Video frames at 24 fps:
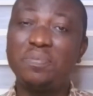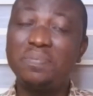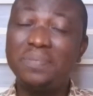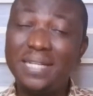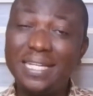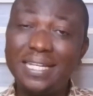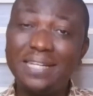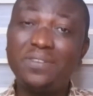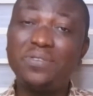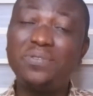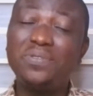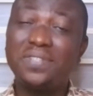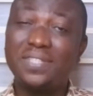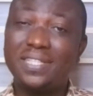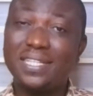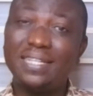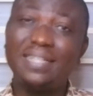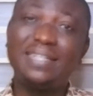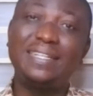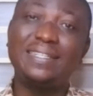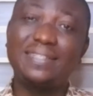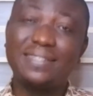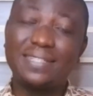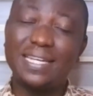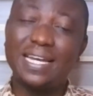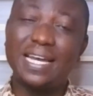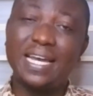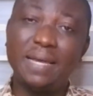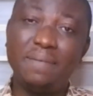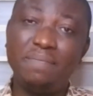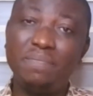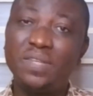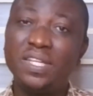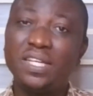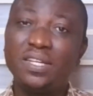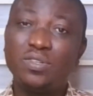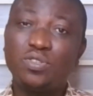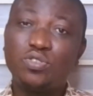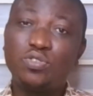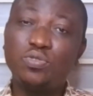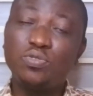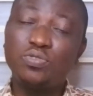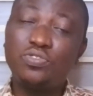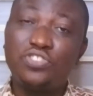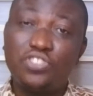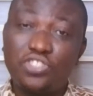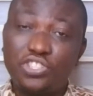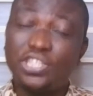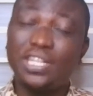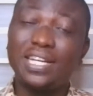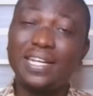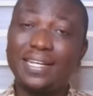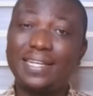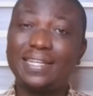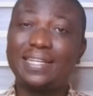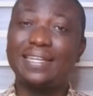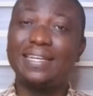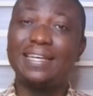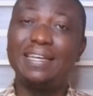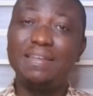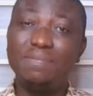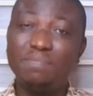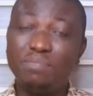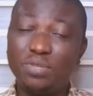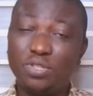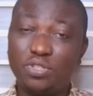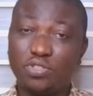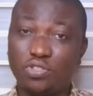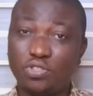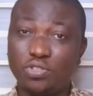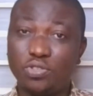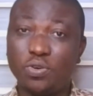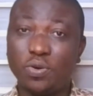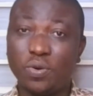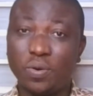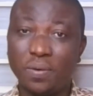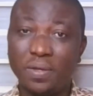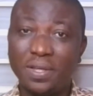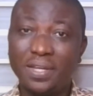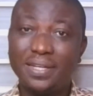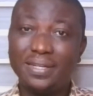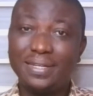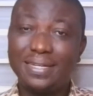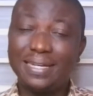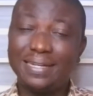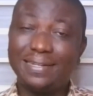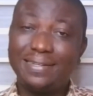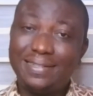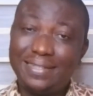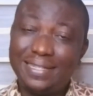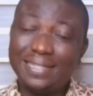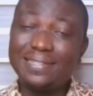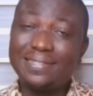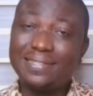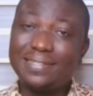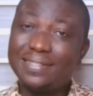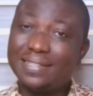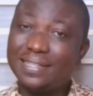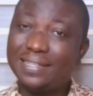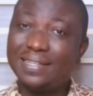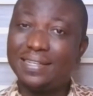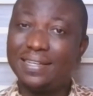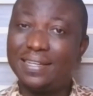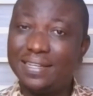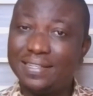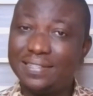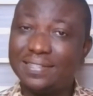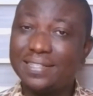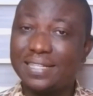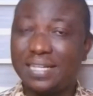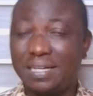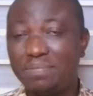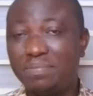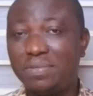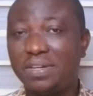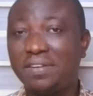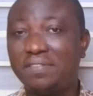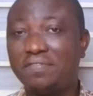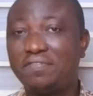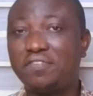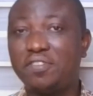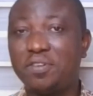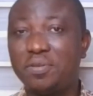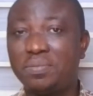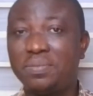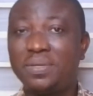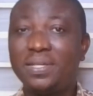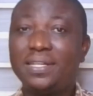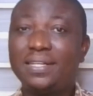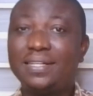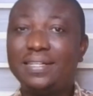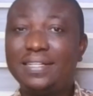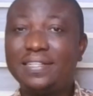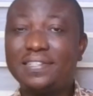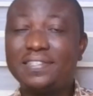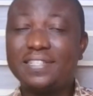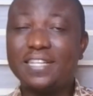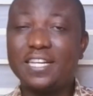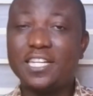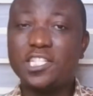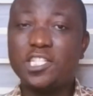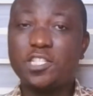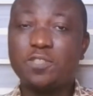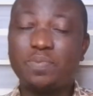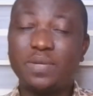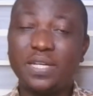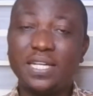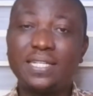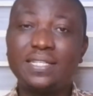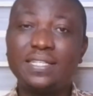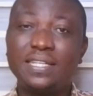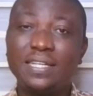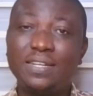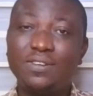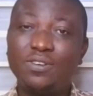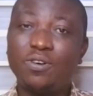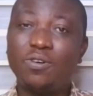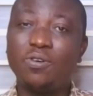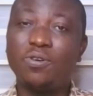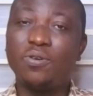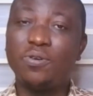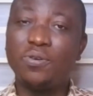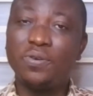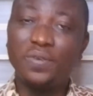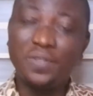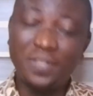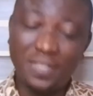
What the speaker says: They don't take the time to check and be sure that this is coming from this aspect or